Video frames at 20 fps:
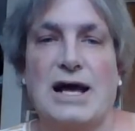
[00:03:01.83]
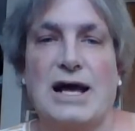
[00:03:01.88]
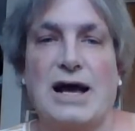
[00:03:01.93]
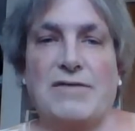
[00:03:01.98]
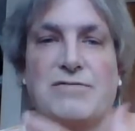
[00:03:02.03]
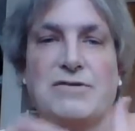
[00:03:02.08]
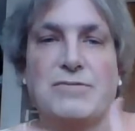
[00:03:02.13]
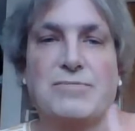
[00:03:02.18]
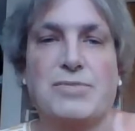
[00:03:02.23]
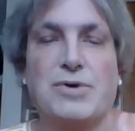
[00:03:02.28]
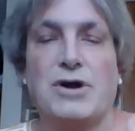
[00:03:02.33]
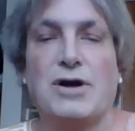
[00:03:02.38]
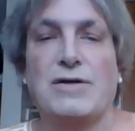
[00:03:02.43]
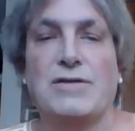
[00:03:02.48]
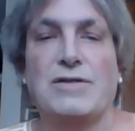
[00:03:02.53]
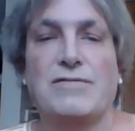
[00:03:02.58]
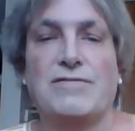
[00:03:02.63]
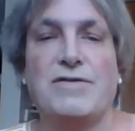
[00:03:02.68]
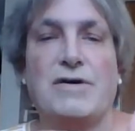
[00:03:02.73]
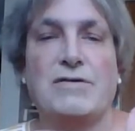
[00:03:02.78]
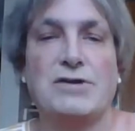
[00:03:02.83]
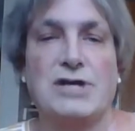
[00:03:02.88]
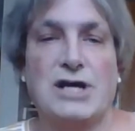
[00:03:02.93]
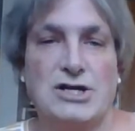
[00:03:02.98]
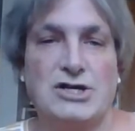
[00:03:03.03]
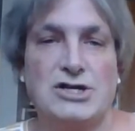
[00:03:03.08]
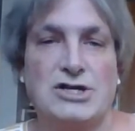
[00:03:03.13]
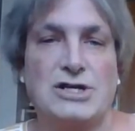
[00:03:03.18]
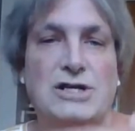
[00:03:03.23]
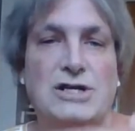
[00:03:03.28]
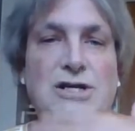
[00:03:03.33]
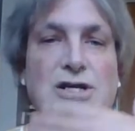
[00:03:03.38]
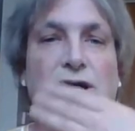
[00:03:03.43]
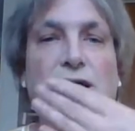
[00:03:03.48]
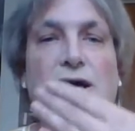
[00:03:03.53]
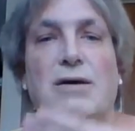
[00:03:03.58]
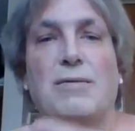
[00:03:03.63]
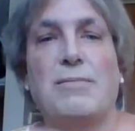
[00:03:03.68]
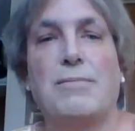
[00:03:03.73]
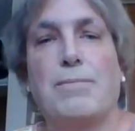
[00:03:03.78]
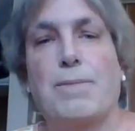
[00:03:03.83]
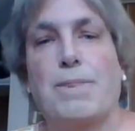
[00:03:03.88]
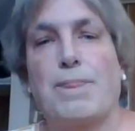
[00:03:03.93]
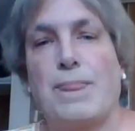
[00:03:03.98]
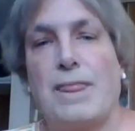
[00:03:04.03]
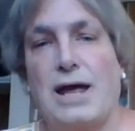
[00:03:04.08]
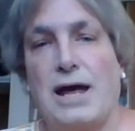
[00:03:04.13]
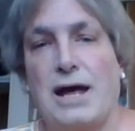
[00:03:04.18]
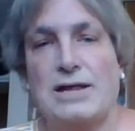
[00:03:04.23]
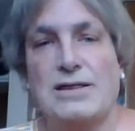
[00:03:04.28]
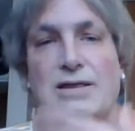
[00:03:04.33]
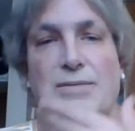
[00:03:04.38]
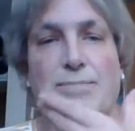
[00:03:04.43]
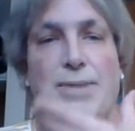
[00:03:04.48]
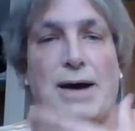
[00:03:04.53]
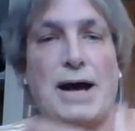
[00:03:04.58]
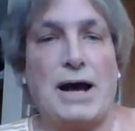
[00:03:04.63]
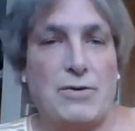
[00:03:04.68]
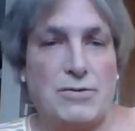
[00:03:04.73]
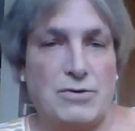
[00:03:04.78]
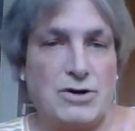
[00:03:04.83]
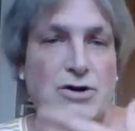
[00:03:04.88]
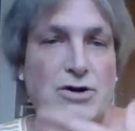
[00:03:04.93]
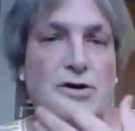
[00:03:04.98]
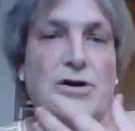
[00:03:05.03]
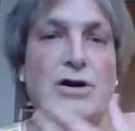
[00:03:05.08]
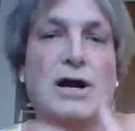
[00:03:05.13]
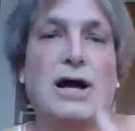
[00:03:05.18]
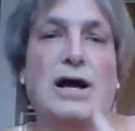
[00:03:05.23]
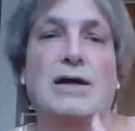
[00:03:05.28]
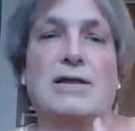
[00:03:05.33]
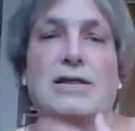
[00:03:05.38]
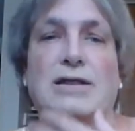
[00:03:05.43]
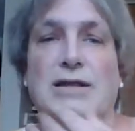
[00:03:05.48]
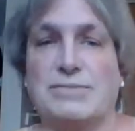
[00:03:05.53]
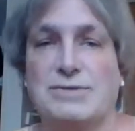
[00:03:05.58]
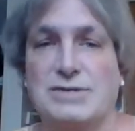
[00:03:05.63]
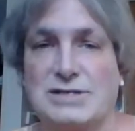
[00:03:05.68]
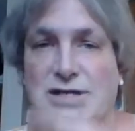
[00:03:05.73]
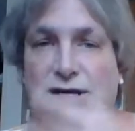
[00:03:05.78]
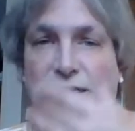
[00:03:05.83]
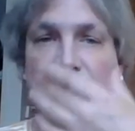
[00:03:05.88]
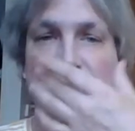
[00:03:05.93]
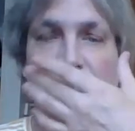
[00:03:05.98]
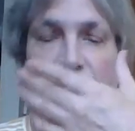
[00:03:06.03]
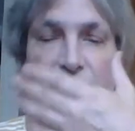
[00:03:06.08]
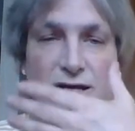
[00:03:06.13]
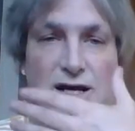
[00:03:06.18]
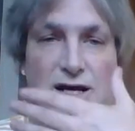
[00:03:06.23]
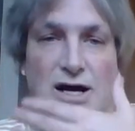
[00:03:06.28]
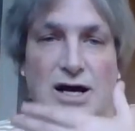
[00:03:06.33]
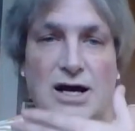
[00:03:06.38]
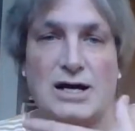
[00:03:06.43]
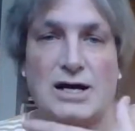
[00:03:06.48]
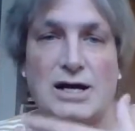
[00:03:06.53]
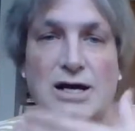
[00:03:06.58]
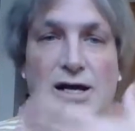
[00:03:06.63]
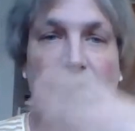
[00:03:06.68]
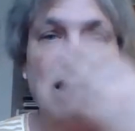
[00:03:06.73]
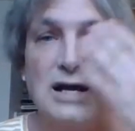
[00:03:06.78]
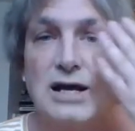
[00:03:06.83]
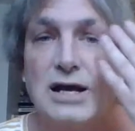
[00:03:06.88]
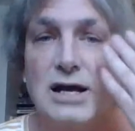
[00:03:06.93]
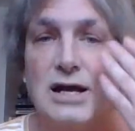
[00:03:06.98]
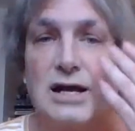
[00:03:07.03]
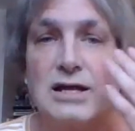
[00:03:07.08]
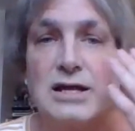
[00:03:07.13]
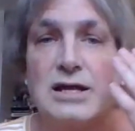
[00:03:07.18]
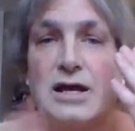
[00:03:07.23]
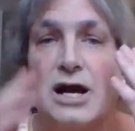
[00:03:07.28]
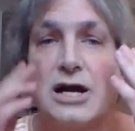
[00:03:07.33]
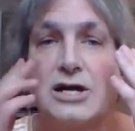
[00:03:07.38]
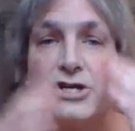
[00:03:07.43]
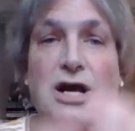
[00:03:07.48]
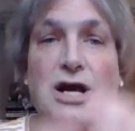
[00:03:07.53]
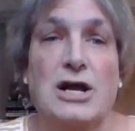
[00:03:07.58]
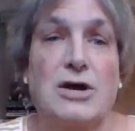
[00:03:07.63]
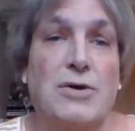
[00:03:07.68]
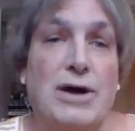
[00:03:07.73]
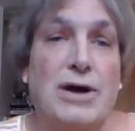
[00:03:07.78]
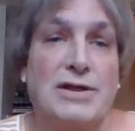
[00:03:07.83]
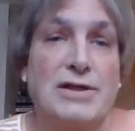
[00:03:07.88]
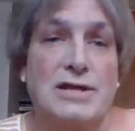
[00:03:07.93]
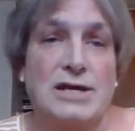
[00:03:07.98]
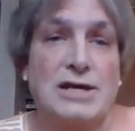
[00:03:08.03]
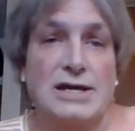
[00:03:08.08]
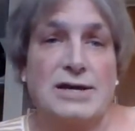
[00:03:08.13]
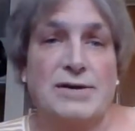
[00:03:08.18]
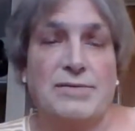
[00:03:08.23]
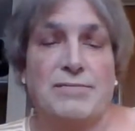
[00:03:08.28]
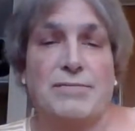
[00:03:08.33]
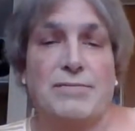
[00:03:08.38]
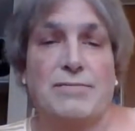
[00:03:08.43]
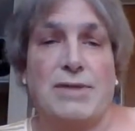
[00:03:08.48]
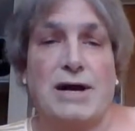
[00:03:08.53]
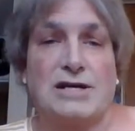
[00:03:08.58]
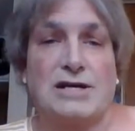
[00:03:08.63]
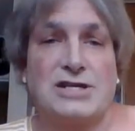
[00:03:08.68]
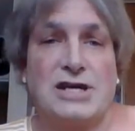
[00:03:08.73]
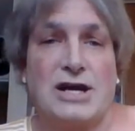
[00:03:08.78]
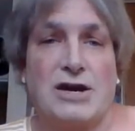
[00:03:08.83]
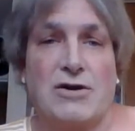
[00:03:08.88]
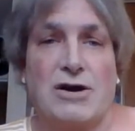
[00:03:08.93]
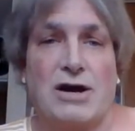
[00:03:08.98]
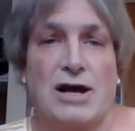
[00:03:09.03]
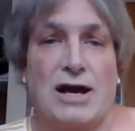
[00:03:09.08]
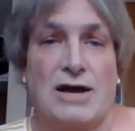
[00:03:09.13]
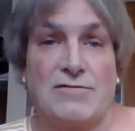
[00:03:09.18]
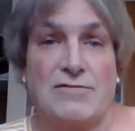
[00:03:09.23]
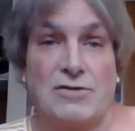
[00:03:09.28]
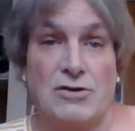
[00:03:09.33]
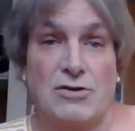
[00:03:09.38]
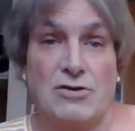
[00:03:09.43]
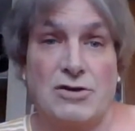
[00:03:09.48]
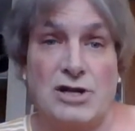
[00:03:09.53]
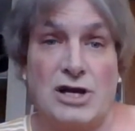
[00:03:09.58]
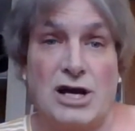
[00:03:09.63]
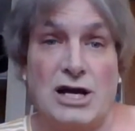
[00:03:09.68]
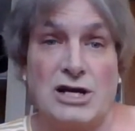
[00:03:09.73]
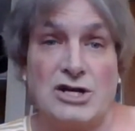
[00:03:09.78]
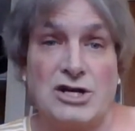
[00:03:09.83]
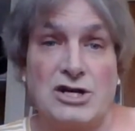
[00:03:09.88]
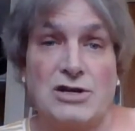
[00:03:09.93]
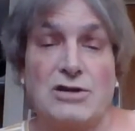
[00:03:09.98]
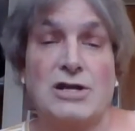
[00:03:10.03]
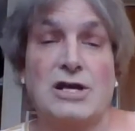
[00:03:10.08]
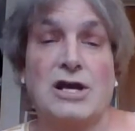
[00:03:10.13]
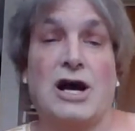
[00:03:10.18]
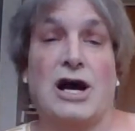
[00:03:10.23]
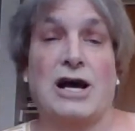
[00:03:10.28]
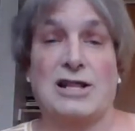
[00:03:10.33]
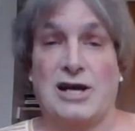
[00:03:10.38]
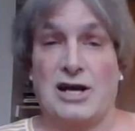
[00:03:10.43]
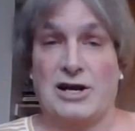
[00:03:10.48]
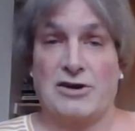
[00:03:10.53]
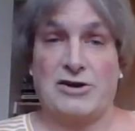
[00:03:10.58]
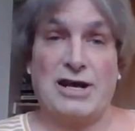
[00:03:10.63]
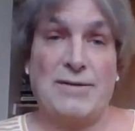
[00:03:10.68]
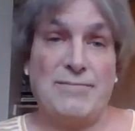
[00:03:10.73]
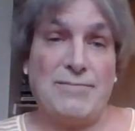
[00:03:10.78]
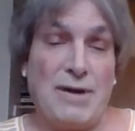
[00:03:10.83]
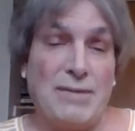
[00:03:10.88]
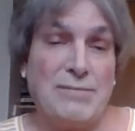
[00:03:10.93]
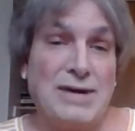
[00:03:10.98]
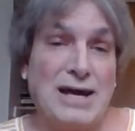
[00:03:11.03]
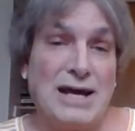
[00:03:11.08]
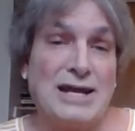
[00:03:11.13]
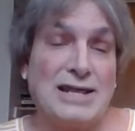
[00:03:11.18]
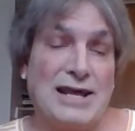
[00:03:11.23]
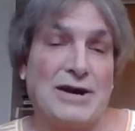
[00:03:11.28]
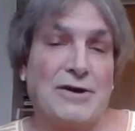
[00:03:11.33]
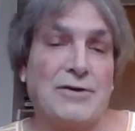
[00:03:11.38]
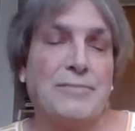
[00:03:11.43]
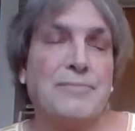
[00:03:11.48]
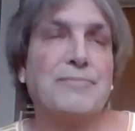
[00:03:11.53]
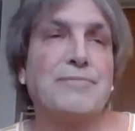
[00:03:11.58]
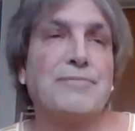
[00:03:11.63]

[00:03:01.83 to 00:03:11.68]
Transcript: have to put on the foundation and the powder and lipstick and the eyeshadow and the mascara. I haven't learned the eyeliner yet. I'm getting there.